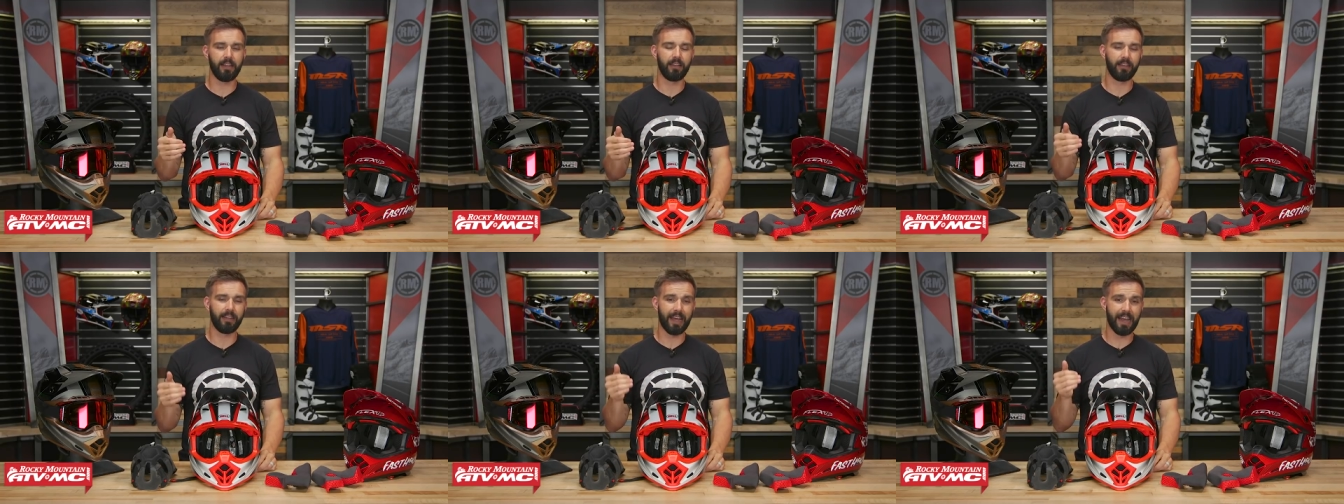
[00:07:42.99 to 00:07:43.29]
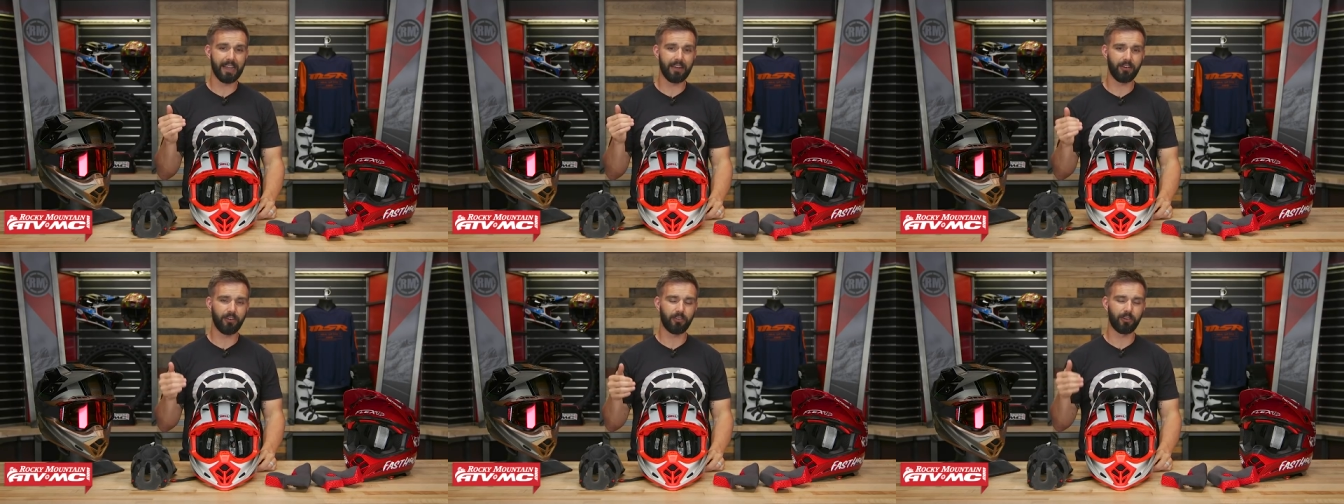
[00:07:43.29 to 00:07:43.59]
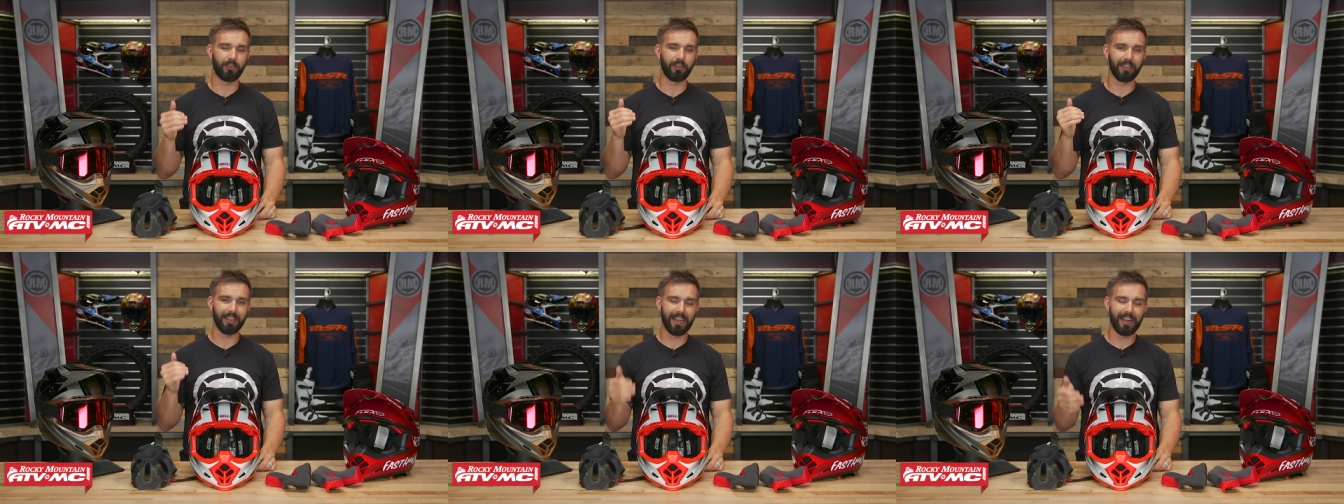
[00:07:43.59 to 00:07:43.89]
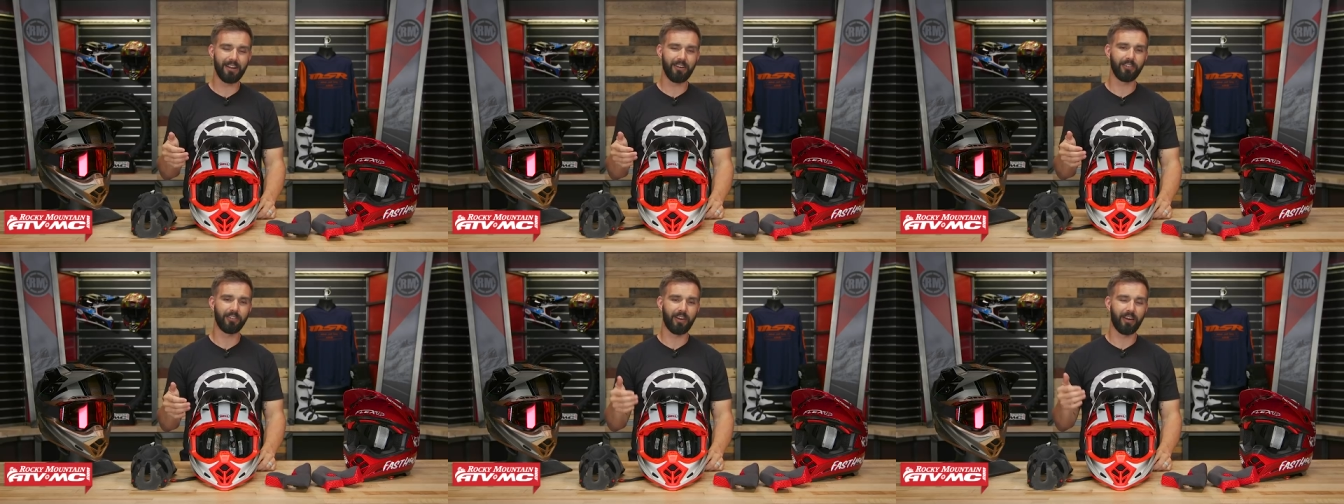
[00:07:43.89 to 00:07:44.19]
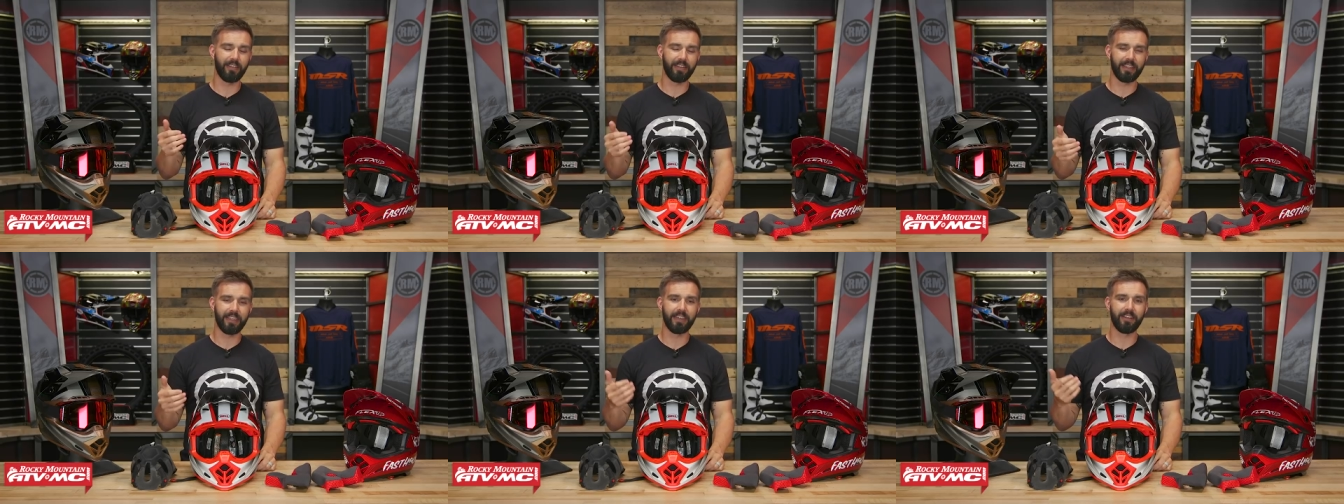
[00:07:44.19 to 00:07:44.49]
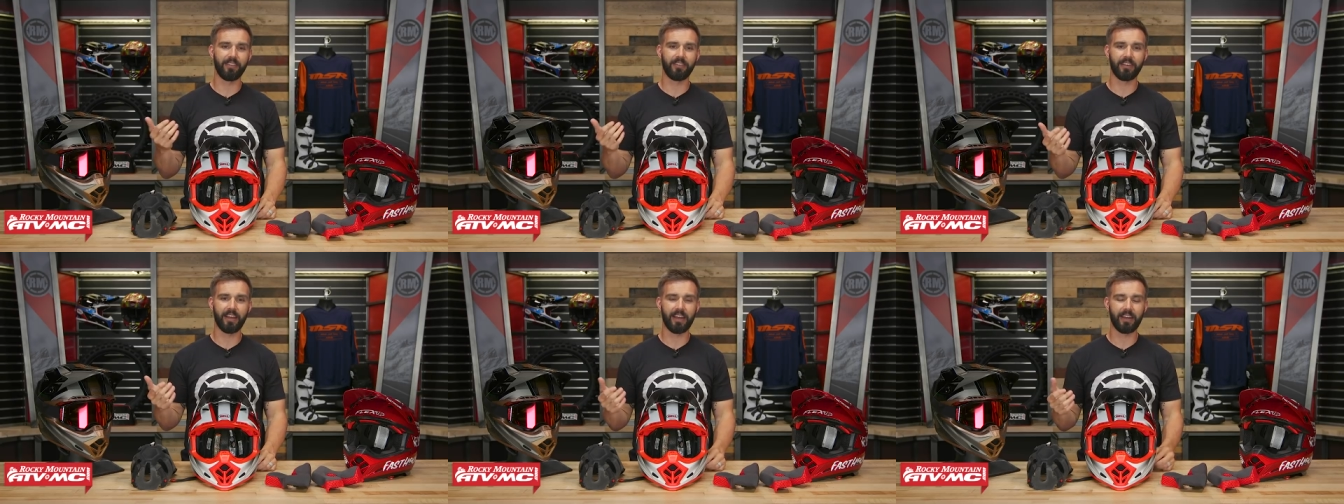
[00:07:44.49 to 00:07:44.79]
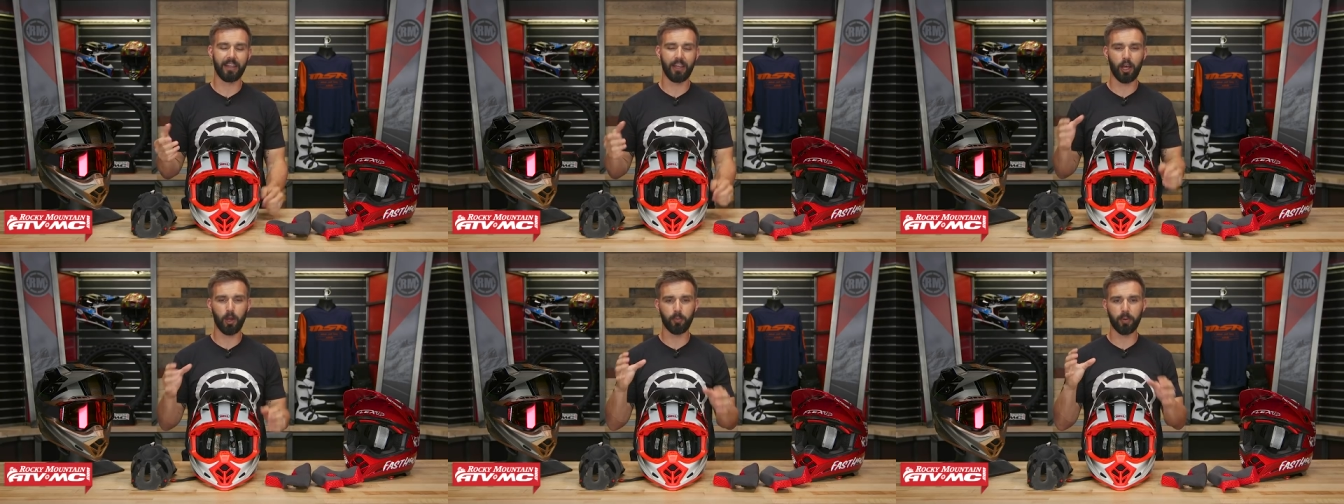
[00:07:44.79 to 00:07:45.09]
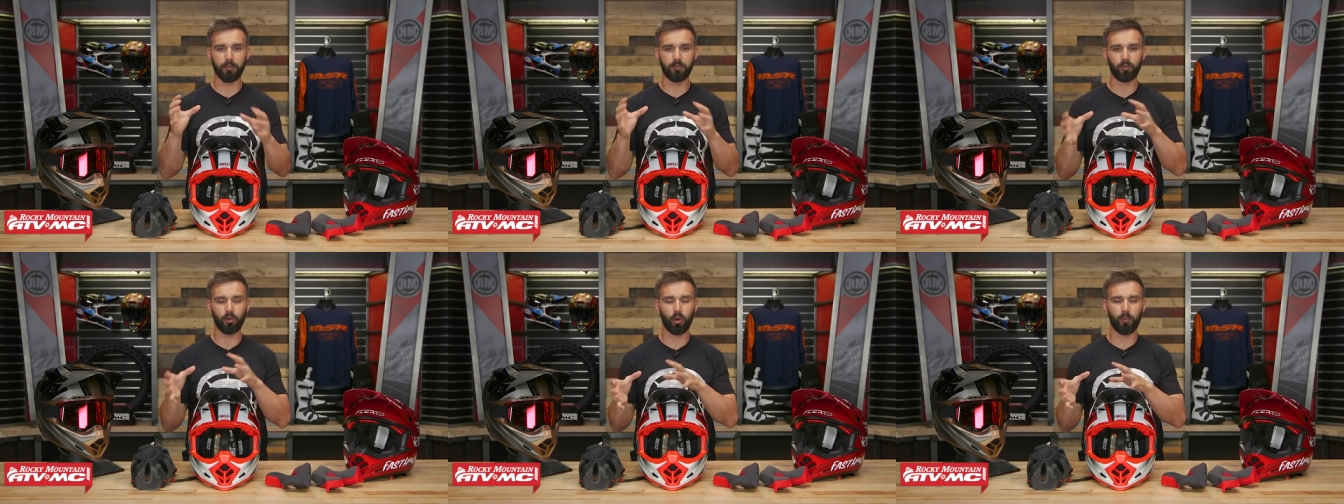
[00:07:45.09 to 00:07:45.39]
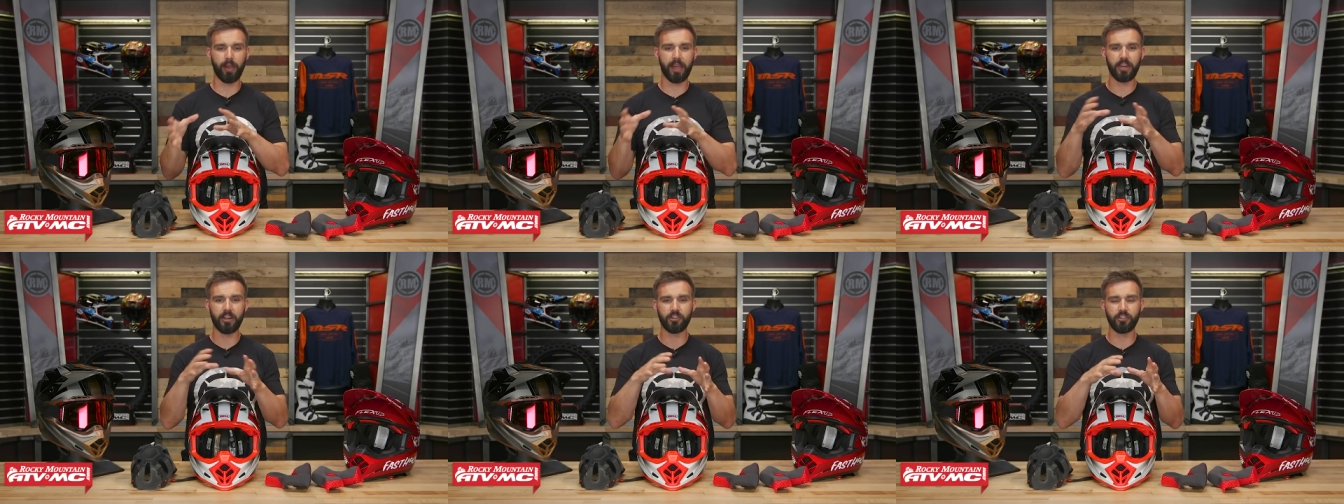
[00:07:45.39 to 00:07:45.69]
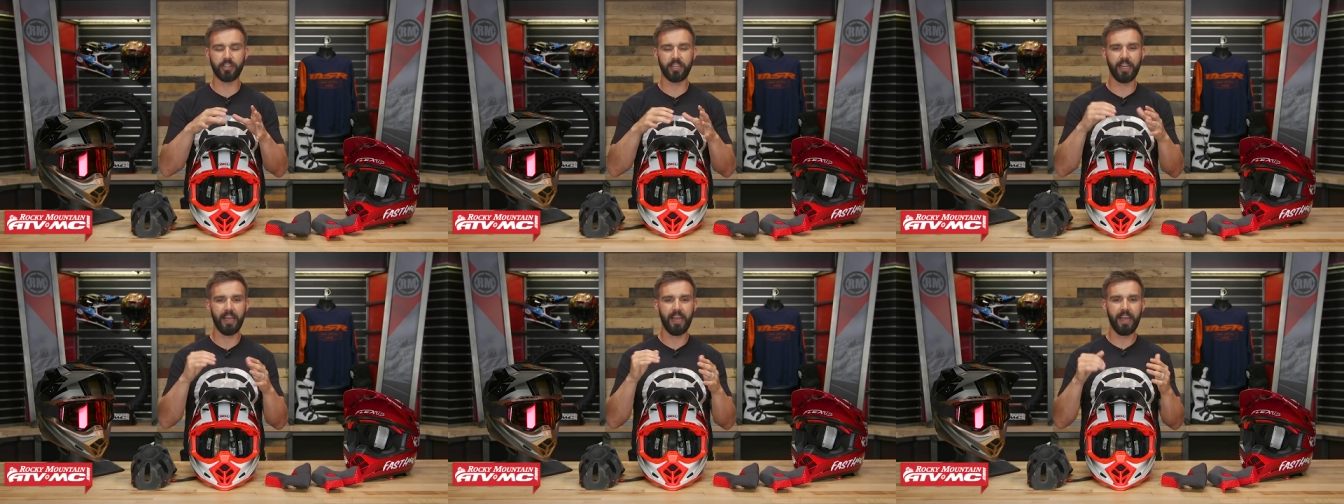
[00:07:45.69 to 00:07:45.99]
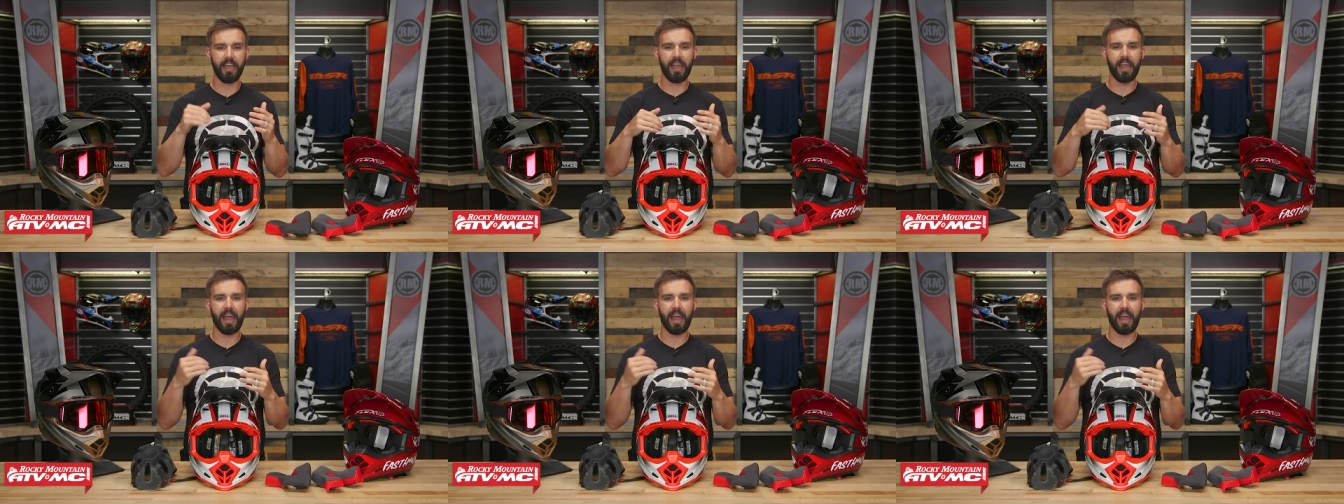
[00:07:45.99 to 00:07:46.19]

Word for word: liners or layers on the inside to help absorb energy